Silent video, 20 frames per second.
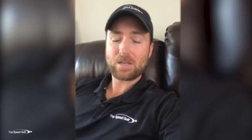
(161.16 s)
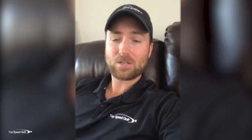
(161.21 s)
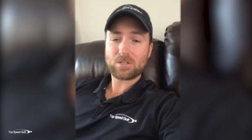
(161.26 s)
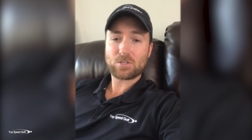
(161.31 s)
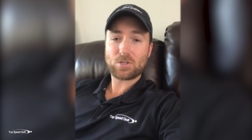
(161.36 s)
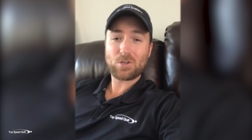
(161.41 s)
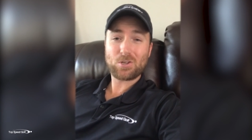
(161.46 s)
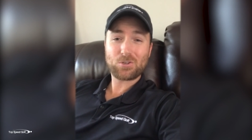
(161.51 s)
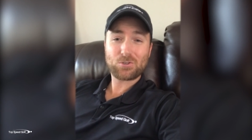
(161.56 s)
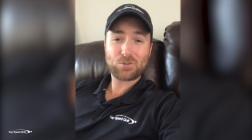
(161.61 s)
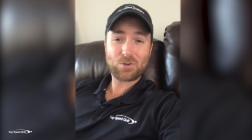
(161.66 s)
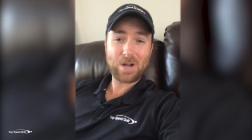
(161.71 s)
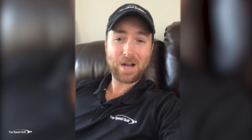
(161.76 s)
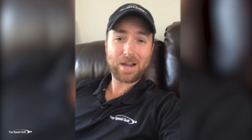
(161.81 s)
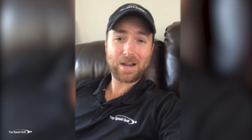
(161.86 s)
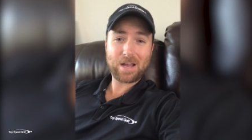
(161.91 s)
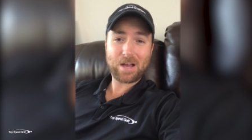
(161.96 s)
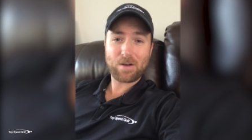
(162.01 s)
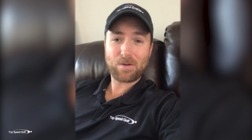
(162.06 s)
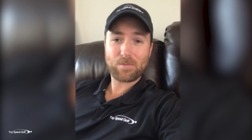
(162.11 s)
So you can try
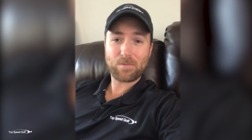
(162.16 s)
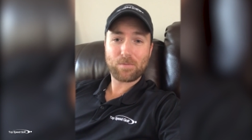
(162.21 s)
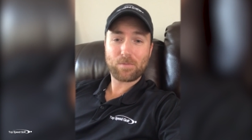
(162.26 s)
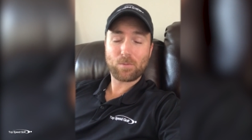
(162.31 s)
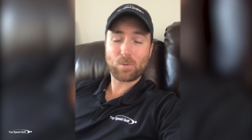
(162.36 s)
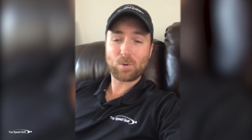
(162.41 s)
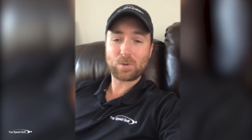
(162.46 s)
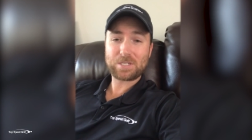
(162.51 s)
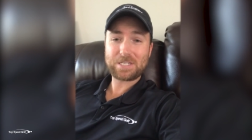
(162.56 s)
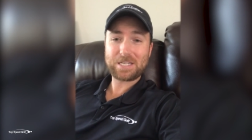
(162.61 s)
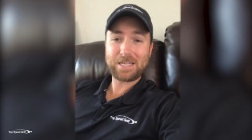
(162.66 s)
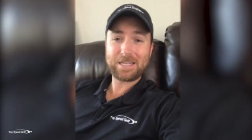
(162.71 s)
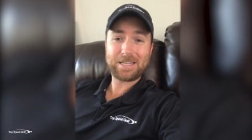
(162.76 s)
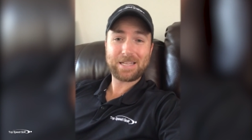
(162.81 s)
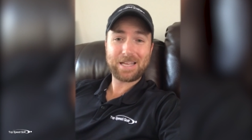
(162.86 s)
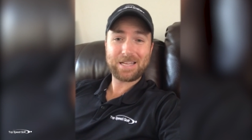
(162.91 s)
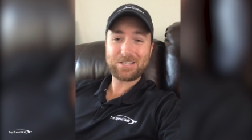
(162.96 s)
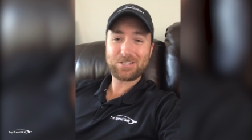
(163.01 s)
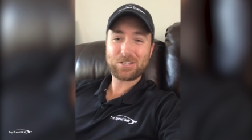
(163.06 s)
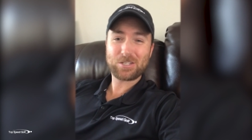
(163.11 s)
it out for 10
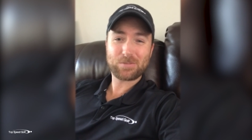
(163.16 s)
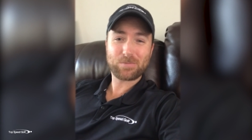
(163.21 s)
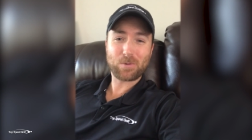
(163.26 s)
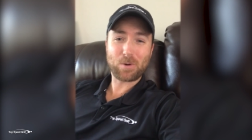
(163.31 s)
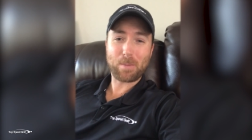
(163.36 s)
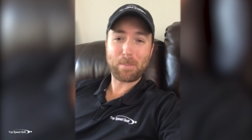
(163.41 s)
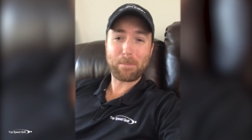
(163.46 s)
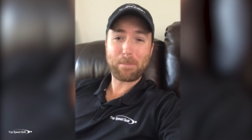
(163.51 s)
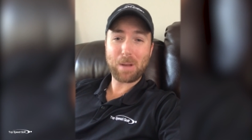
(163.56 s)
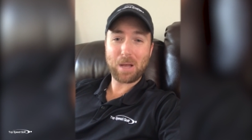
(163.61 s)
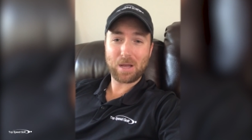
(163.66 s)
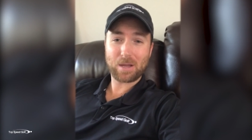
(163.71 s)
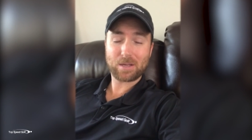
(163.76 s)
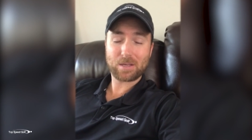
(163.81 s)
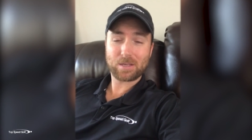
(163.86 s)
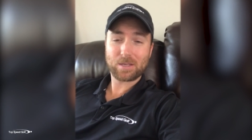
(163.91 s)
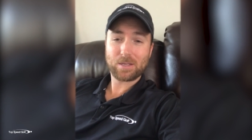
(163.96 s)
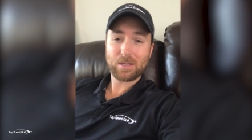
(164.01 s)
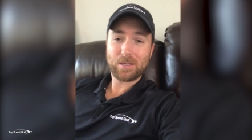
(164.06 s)
days just for a buck.